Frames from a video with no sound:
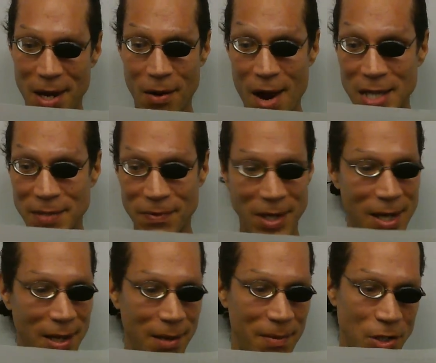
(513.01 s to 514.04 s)
grasp for
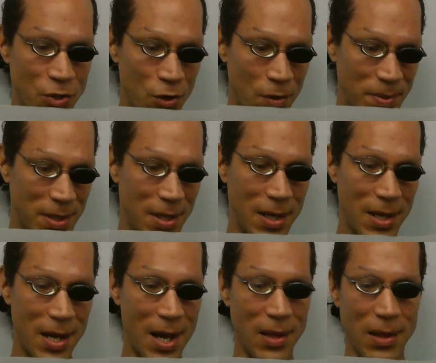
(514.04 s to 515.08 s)
killing my troops.
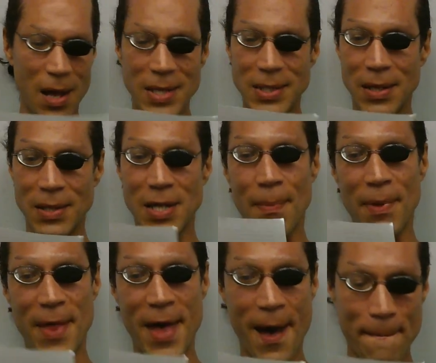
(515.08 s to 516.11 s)
I lost on top of
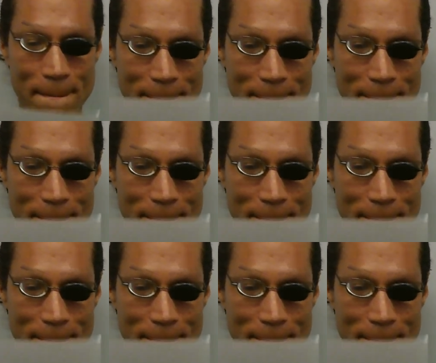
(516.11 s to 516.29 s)
that."